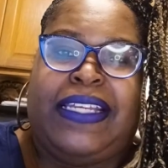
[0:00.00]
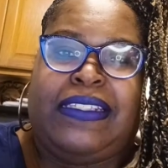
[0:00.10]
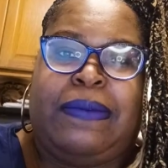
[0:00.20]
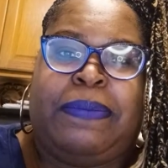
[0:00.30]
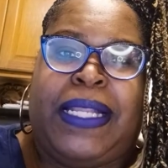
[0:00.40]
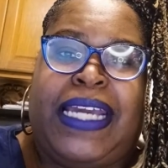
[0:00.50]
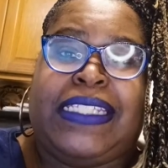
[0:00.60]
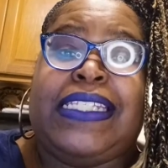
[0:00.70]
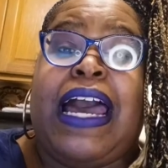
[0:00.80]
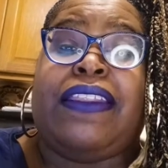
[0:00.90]
in
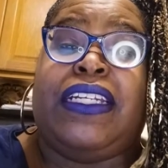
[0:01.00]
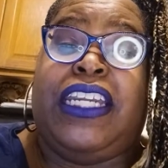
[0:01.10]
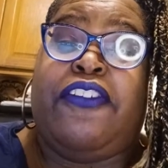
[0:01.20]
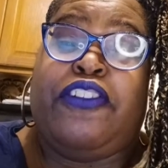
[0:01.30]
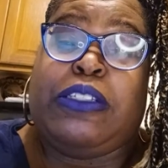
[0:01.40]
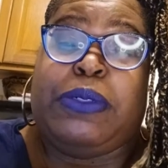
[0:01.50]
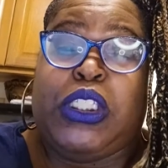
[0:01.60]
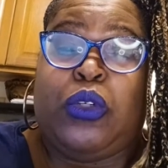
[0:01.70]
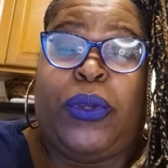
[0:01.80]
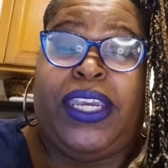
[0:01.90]
place. Now, the difference
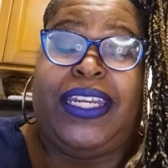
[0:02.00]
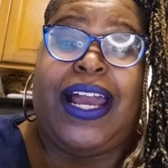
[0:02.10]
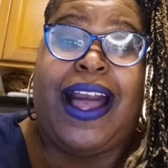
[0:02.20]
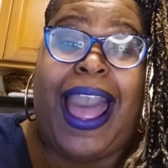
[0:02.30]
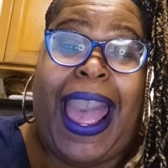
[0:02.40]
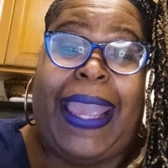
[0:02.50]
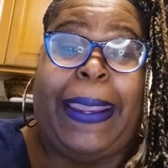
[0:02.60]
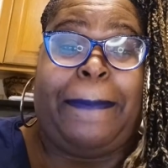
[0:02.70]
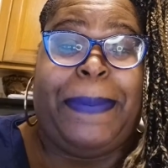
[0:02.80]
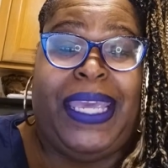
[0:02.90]
between a
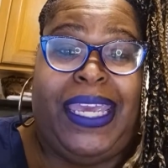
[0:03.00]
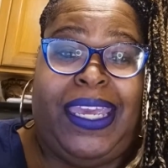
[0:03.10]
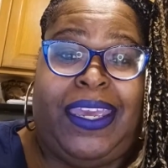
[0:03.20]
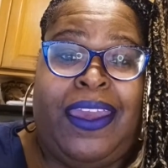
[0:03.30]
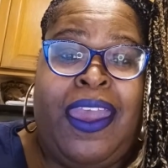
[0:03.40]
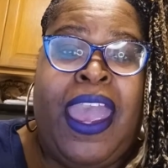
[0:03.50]
IEP